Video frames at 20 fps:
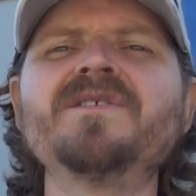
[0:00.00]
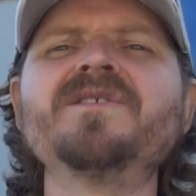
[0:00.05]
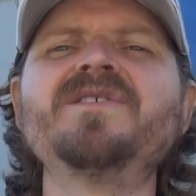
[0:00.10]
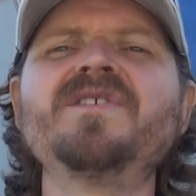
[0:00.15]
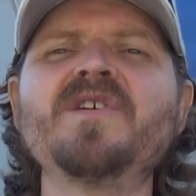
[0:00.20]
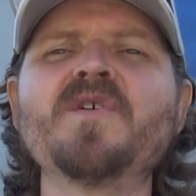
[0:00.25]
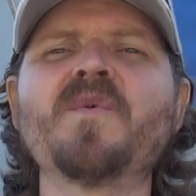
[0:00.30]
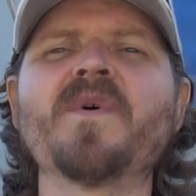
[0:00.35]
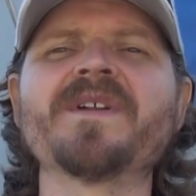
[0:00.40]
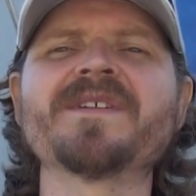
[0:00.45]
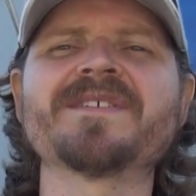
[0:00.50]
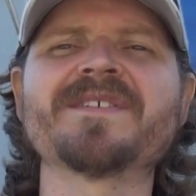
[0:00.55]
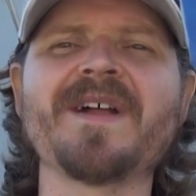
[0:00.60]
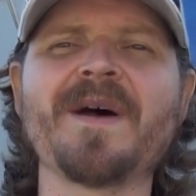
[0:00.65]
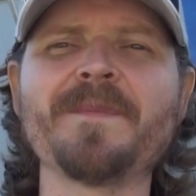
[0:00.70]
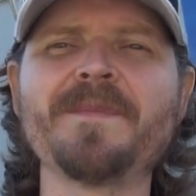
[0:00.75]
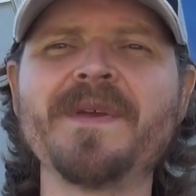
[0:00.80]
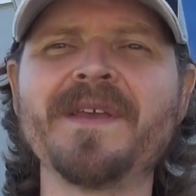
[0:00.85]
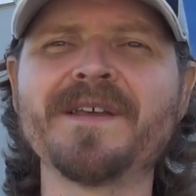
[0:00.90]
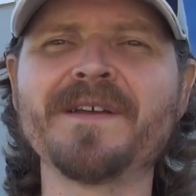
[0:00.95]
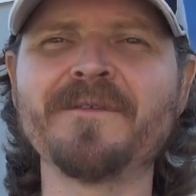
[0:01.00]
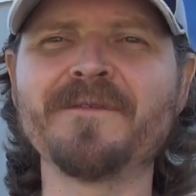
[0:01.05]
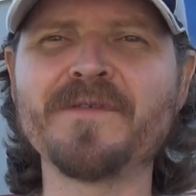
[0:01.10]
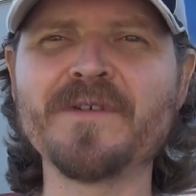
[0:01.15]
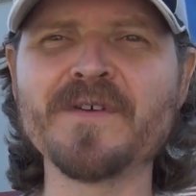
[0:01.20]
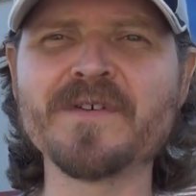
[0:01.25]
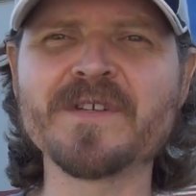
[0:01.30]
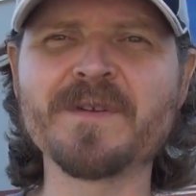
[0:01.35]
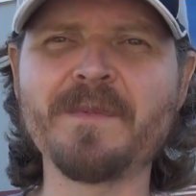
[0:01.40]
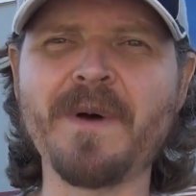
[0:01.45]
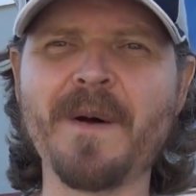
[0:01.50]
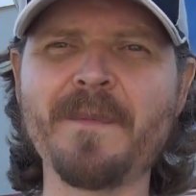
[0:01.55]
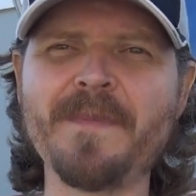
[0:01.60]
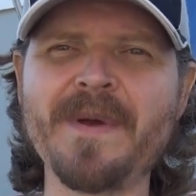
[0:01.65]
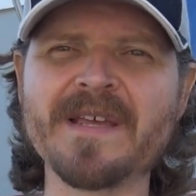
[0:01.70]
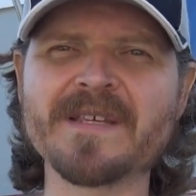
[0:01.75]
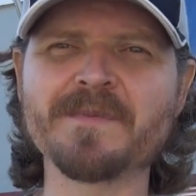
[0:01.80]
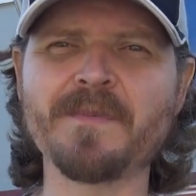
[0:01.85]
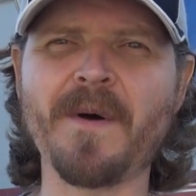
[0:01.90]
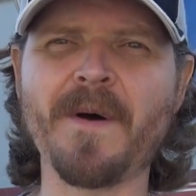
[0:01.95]
Do you want to stop being confused about
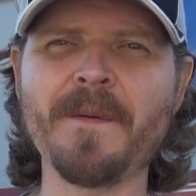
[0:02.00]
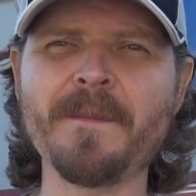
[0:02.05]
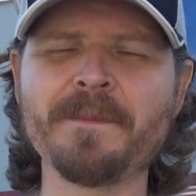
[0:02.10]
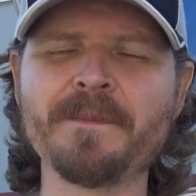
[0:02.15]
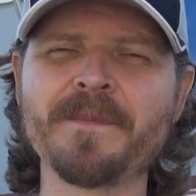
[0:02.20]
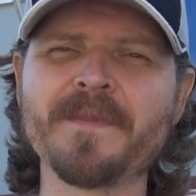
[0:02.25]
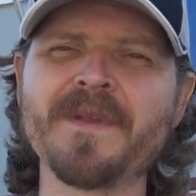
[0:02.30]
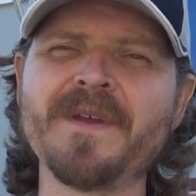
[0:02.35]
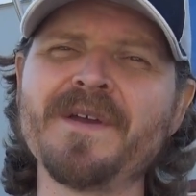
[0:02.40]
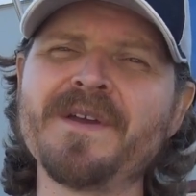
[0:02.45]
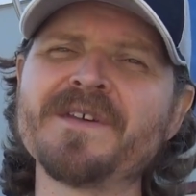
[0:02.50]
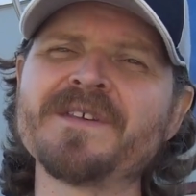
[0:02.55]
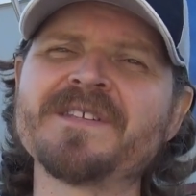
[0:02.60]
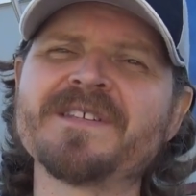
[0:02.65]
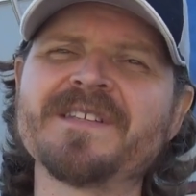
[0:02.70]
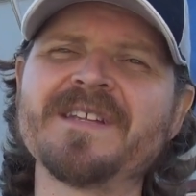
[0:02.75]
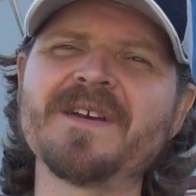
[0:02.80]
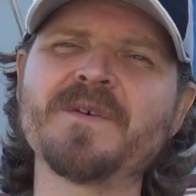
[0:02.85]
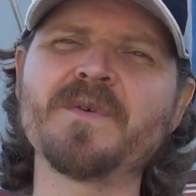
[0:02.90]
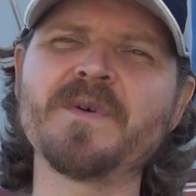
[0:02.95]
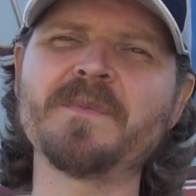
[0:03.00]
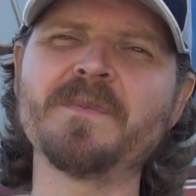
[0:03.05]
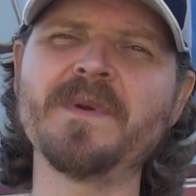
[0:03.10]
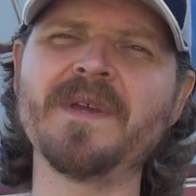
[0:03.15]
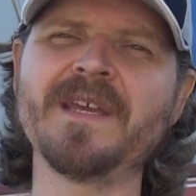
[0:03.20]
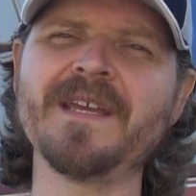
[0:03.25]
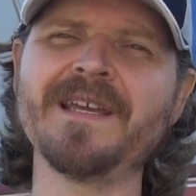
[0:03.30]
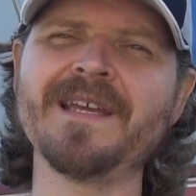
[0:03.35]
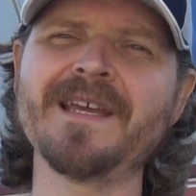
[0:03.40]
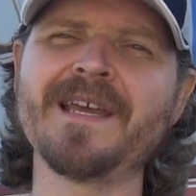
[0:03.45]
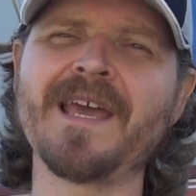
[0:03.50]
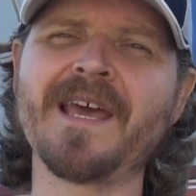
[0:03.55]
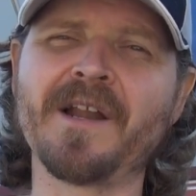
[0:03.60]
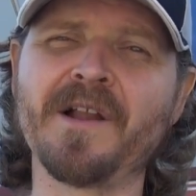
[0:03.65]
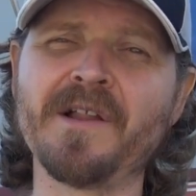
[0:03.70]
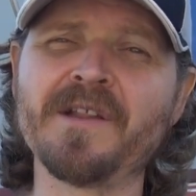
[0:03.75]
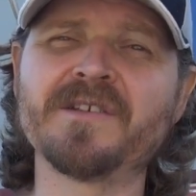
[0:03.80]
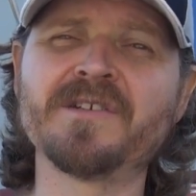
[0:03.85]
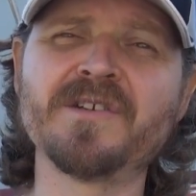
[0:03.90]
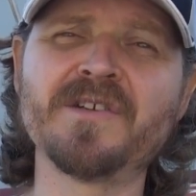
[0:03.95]
baseball? Stick with me and
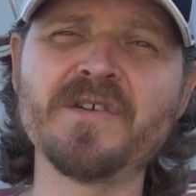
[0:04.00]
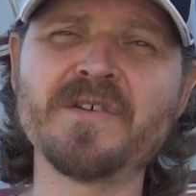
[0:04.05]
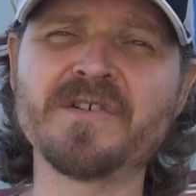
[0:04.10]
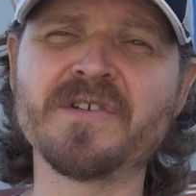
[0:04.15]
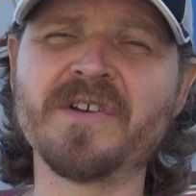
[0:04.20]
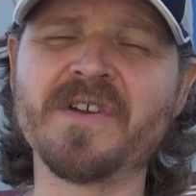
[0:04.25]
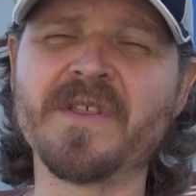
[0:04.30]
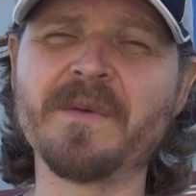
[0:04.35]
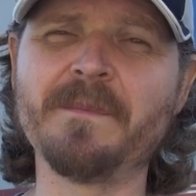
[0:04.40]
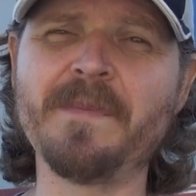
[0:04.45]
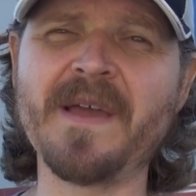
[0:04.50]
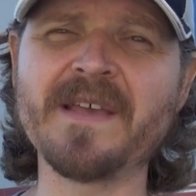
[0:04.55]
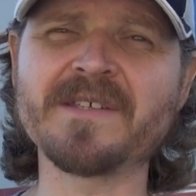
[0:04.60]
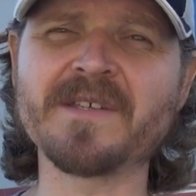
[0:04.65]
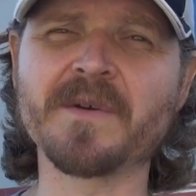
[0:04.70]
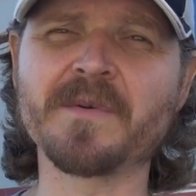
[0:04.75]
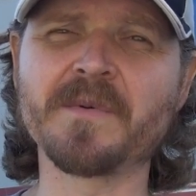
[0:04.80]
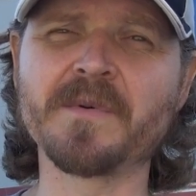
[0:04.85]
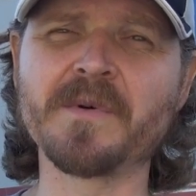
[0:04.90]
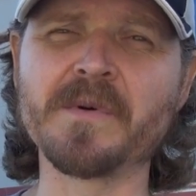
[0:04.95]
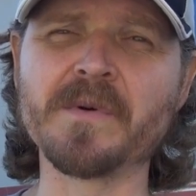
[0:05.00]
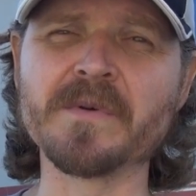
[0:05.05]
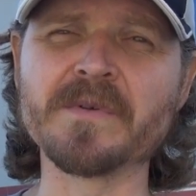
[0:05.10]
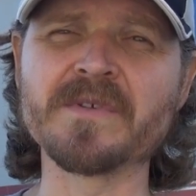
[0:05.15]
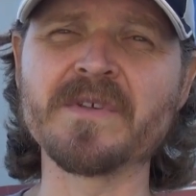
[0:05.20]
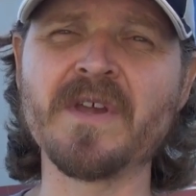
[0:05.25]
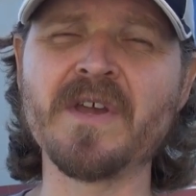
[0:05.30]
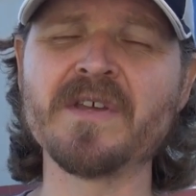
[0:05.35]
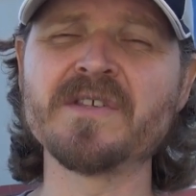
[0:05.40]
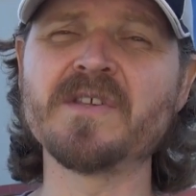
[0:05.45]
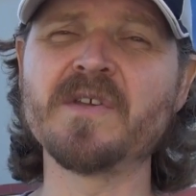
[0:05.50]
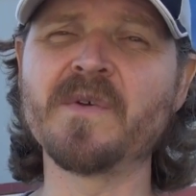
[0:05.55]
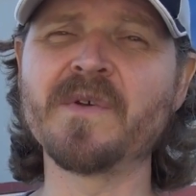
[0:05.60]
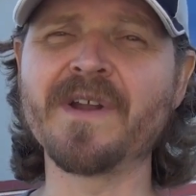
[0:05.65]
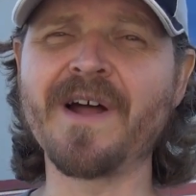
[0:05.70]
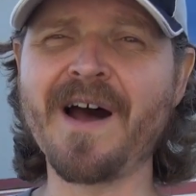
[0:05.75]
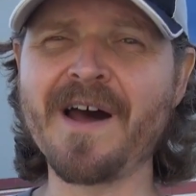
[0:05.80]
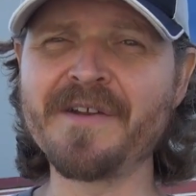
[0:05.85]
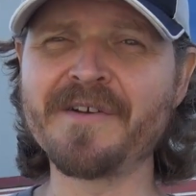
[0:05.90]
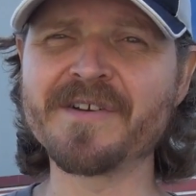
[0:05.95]
I'll introduce you to the basic rules so you
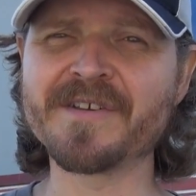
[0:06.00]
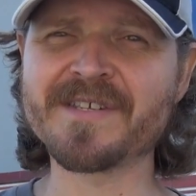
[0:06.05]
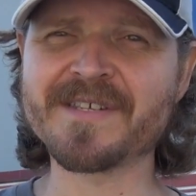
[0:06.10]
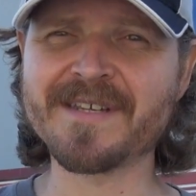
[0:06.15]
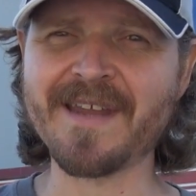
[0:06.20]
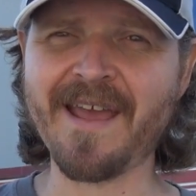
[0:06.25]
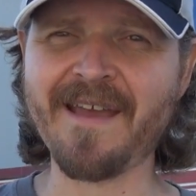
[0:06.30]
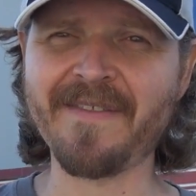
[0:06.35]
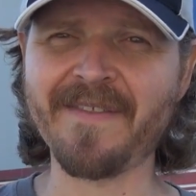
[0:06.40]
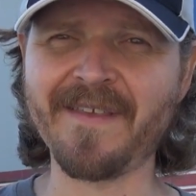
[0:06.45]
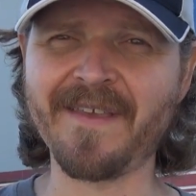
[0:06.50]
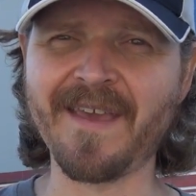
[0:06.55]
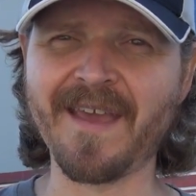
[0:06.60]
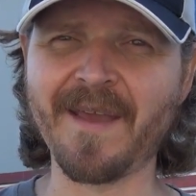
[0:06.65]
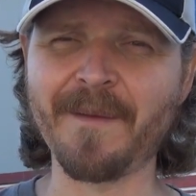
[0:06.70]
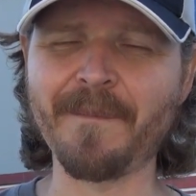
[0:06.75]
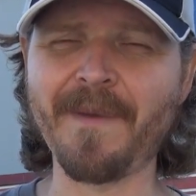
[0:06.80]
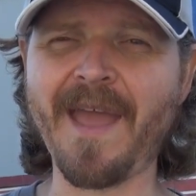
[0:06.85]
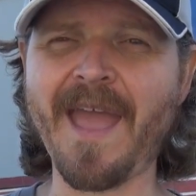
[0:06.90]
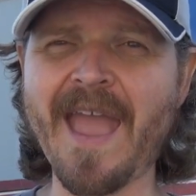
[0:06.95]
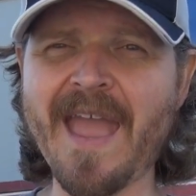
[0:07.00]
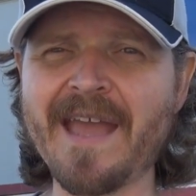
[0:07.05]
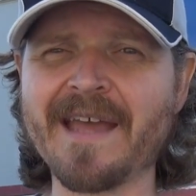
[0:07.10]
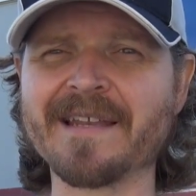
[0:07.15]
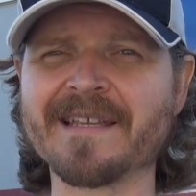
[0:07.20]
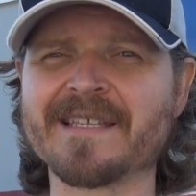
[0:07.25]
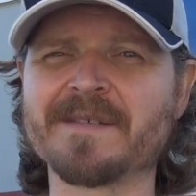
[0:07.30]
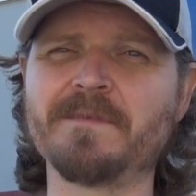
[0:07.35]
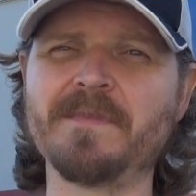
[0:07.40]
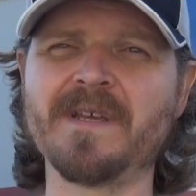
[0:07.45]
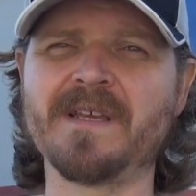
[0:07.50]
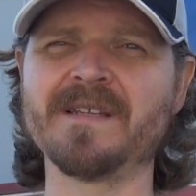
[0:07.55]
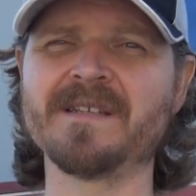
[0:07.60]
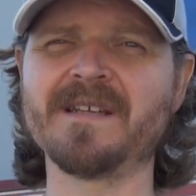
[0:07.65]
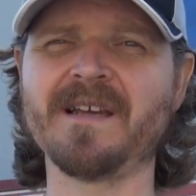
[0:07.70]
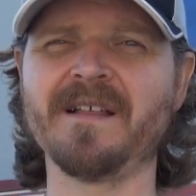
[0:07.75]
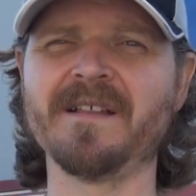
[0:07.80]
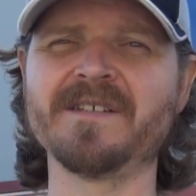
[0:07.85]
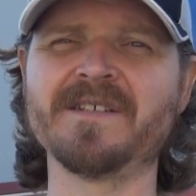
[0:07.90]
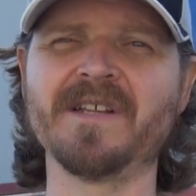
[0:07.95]
can understand the game and speak
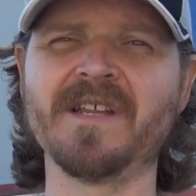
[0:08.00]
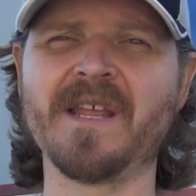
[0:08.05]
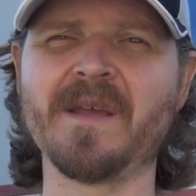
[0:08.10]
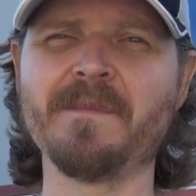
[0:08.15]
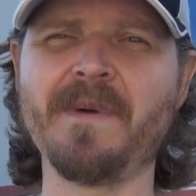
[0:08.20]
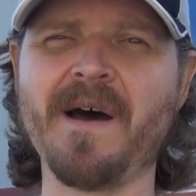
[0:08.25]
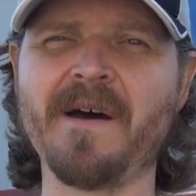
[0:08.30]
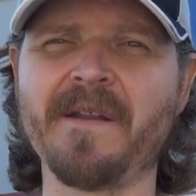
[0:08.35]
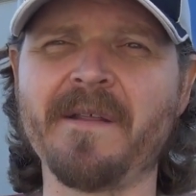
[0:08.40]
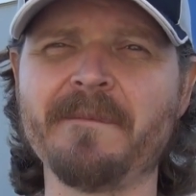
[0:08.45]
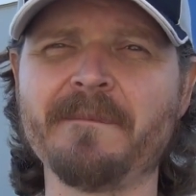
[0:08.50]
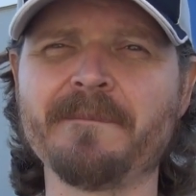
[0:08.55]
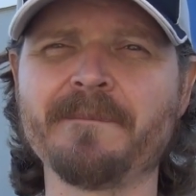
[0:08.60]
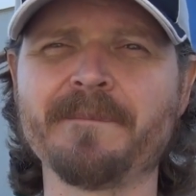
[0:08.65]
intelligently about it.